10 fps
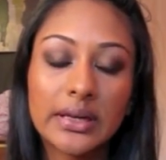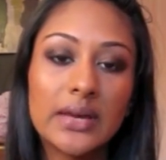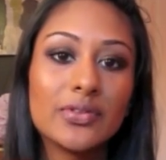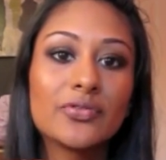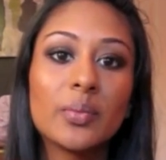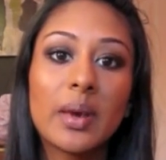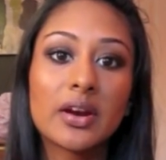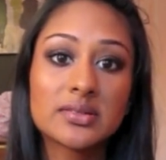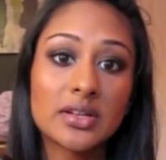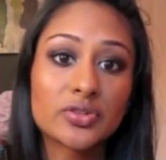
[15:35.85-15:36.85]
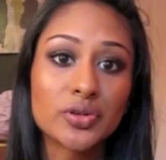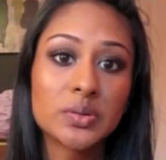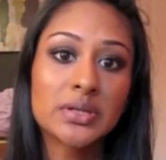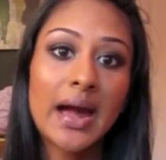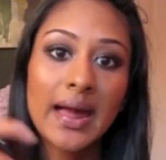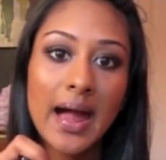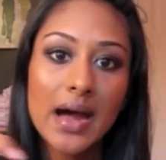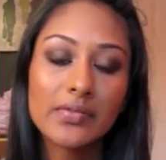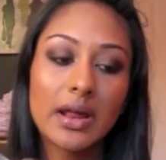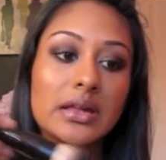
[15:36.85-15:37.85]
Like even for Bare Essentials, which I
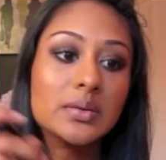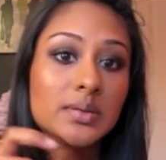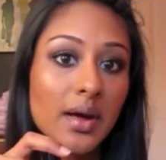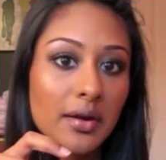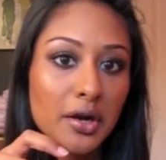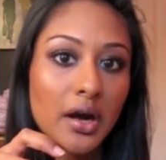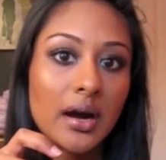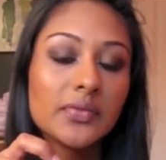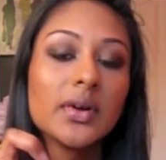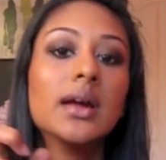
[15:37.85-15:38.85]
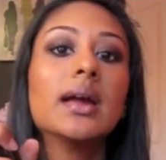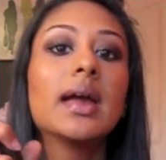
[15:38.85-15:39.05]
have and I use on and off,